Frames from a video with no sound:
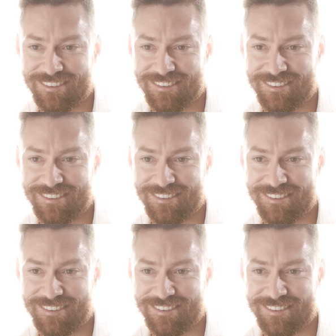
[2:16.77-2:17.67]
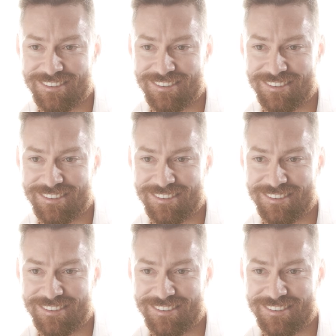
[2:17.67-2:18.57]

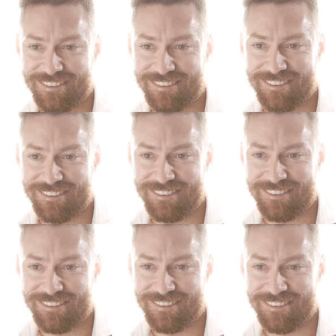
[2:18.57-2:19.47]
(silence)